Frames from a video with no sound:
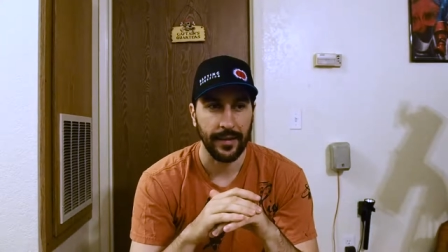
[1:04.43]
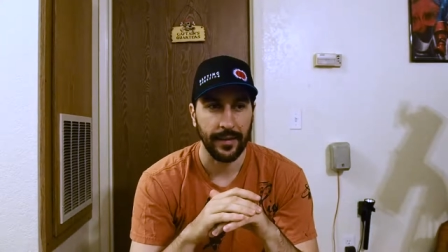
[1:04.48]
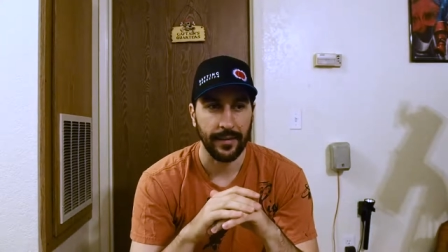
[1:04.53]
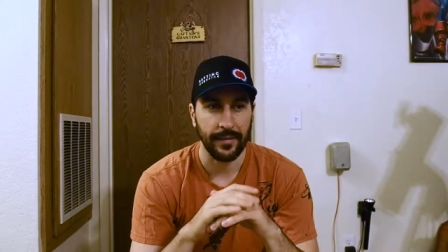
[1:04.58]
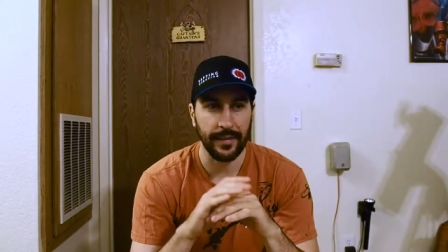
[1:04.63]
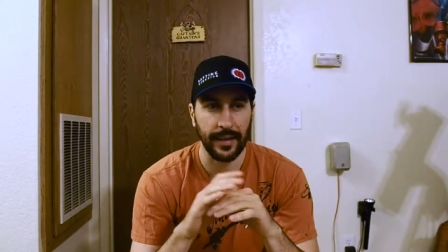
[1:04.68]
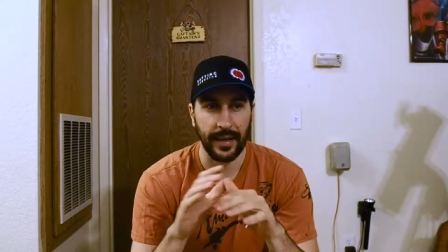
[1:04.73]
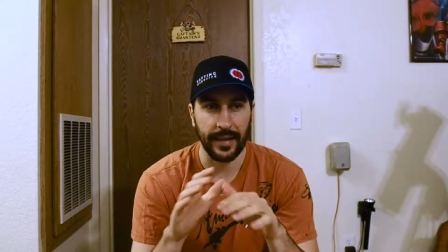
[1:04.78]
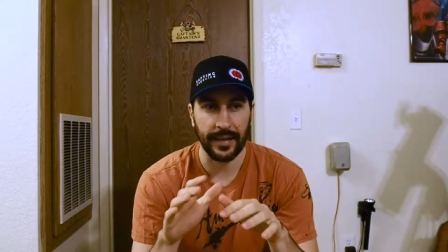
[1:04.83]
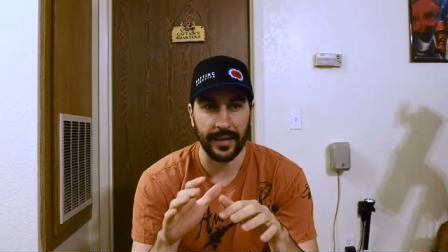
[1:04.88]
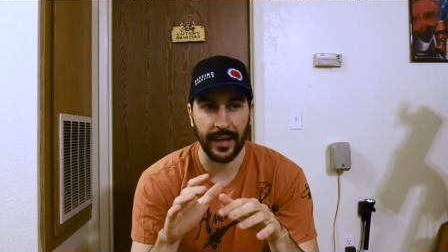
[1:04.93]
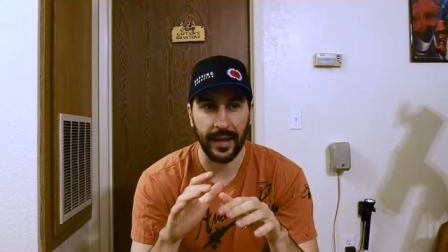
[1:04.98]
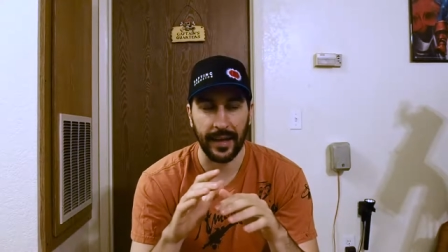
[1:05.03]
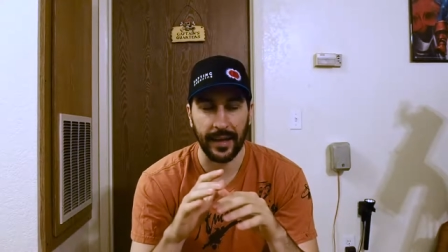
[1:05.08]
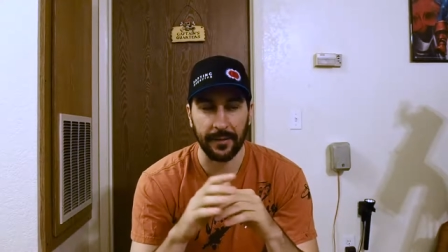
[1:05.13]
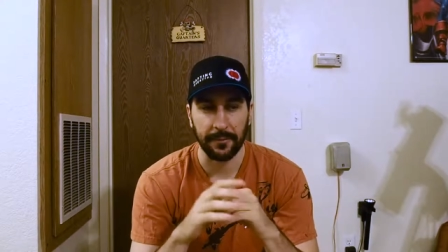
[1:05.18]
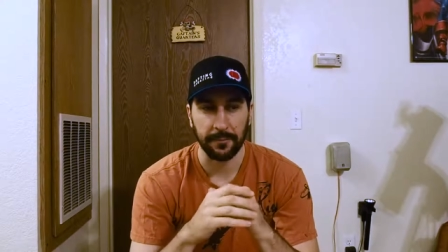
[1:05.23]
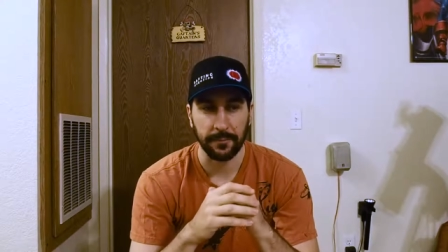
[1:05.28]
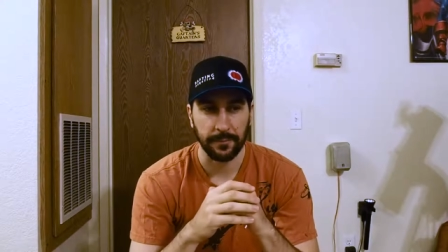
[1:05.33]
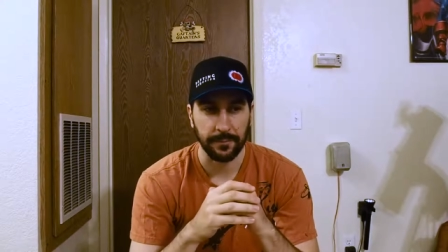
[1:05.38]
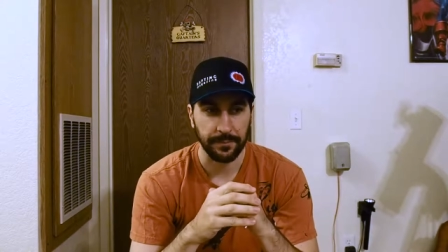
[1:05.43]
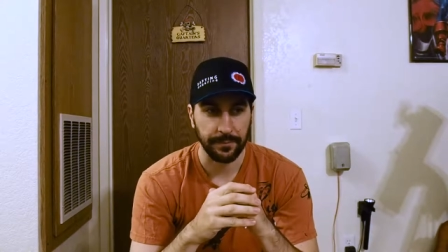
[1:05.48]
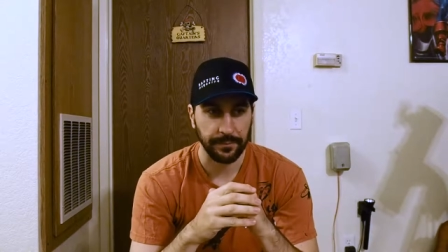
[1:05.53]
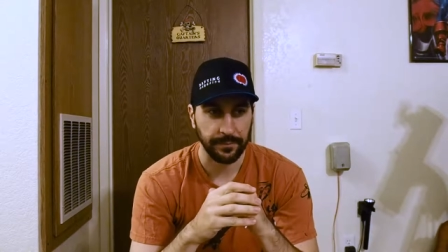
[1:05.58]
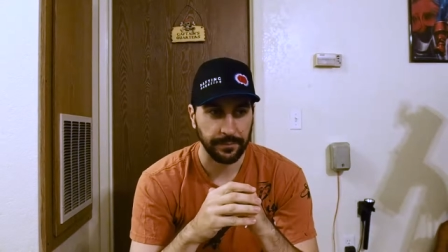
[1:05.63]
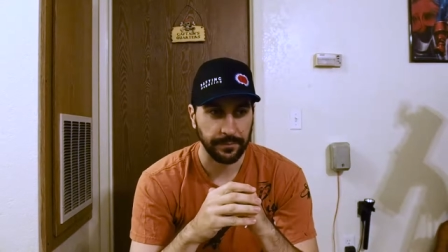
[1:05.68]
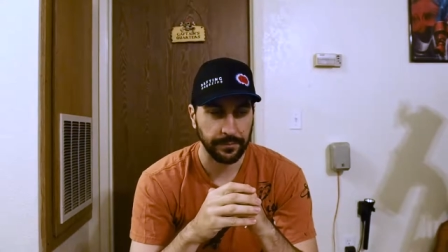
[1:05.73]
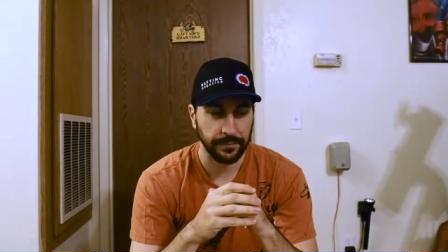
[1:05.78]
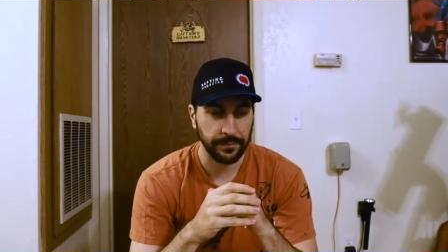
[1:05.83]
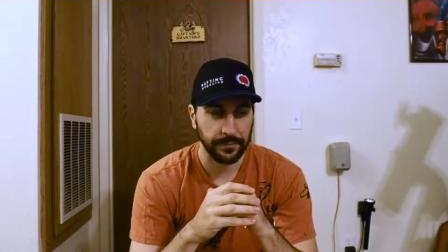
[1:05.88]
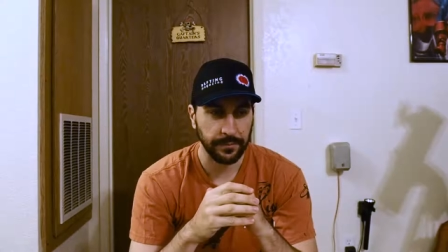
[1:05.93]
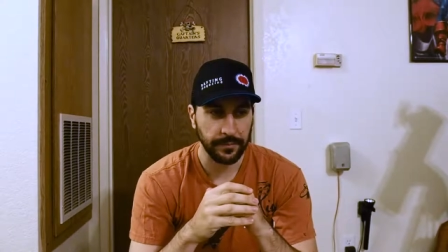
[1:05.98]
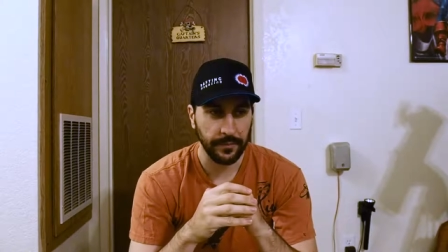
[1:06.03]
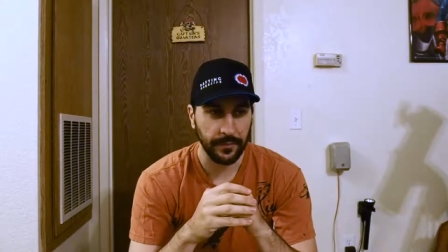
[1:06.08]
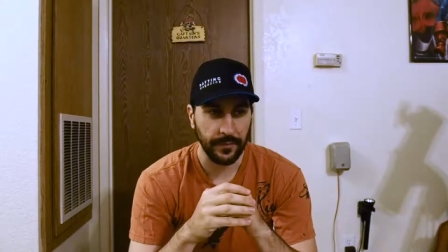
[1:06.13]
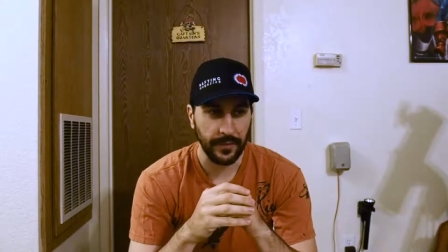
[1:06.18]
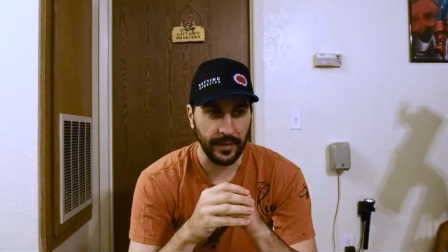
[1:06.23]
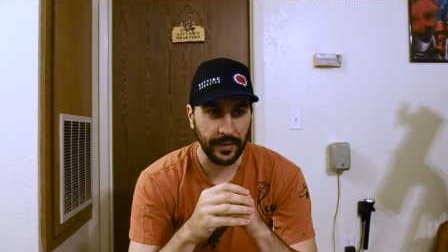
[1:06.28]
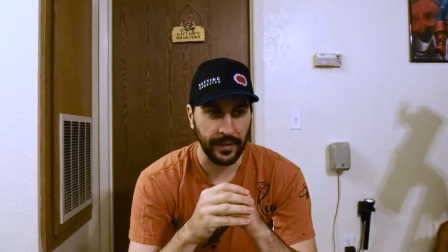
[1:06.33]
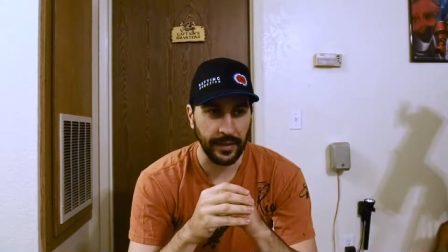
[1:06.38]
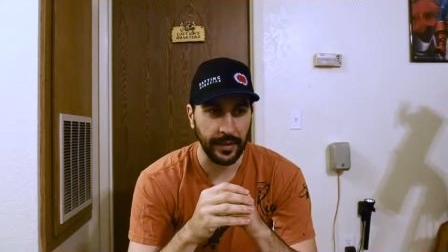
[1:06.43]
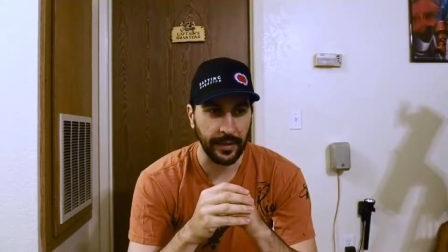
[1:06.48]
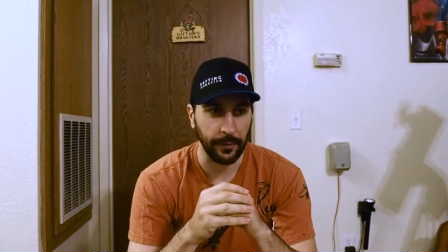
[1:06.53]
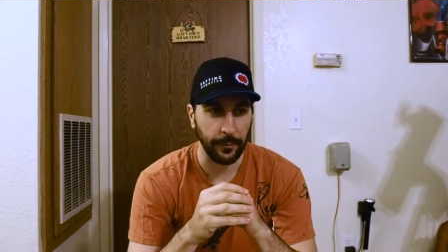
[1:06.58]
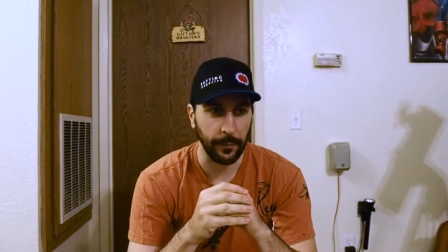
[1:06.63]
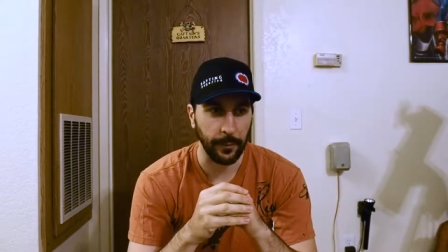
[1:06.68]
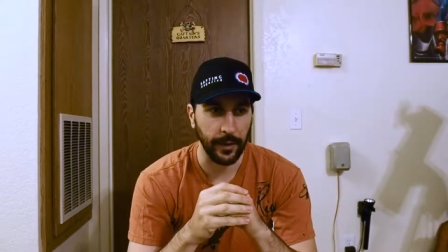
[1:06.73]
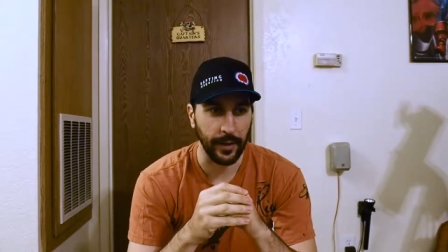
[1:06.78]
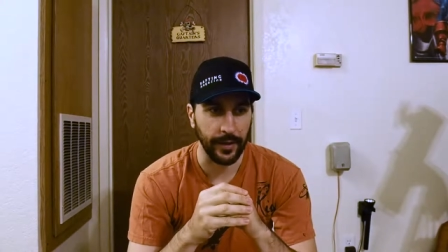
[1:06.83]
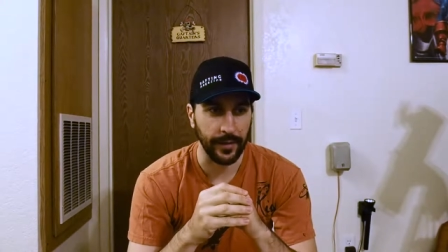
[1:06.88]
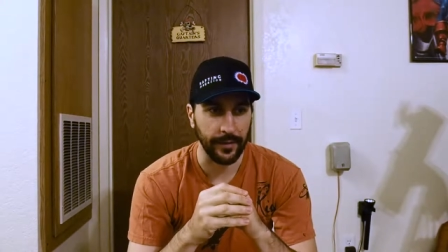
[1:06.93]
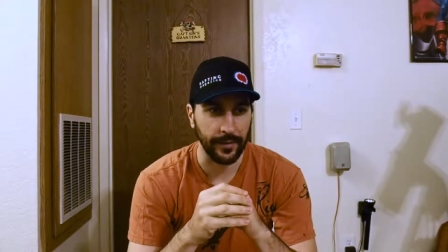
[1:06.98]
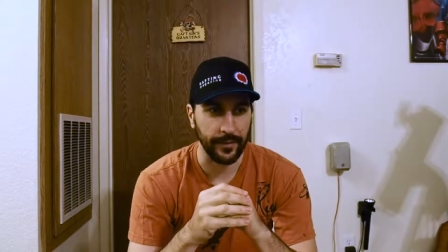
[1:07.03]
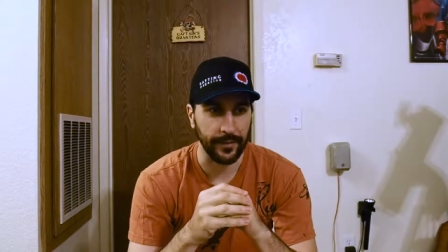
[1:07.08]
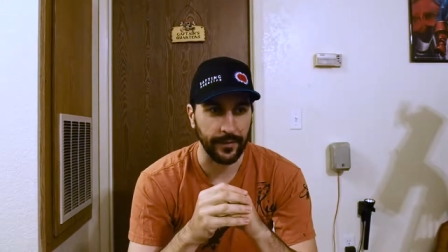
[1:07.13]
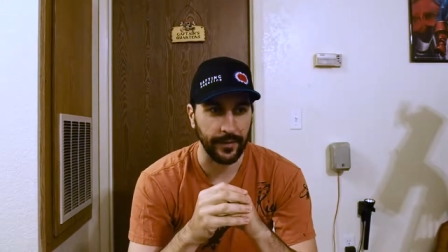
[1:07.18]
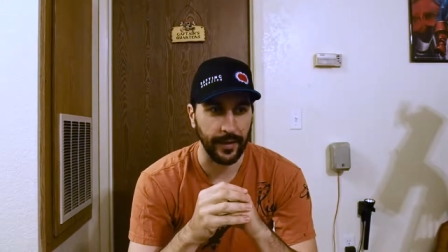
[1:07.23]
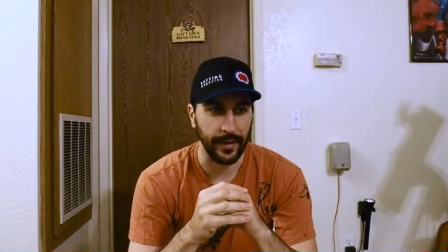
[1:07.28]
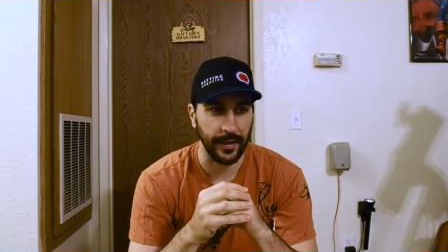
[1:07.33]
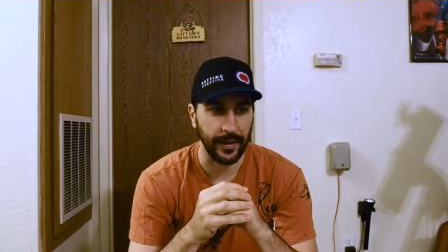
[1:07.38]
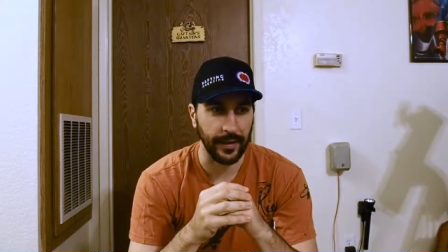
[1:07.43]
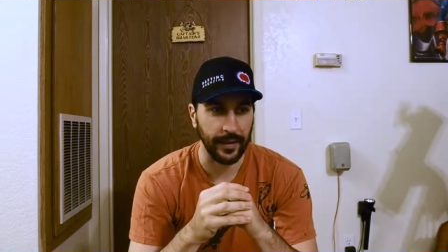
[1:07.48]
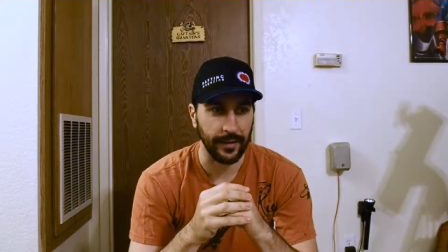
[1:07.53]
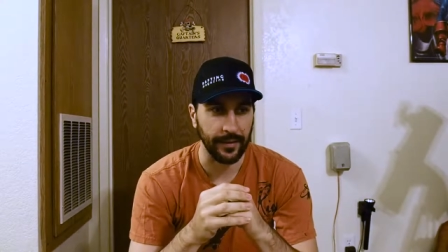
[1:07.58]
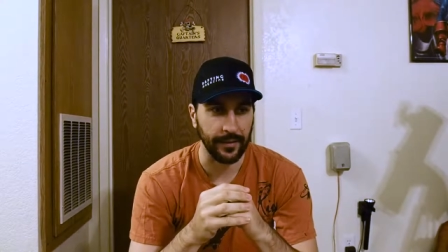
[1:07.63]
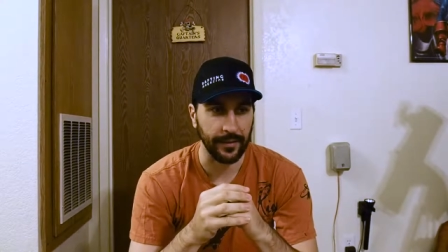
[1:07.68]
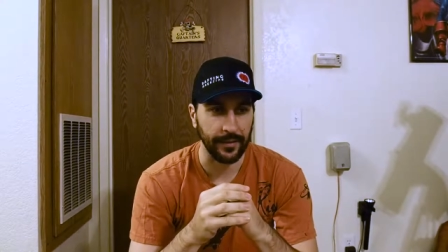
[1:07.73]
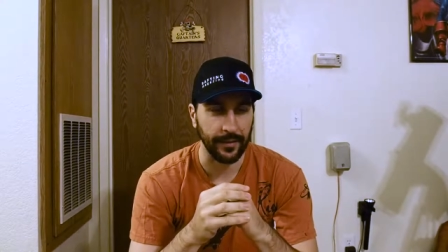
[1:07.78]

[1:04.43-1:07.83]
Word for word: Second day, it was a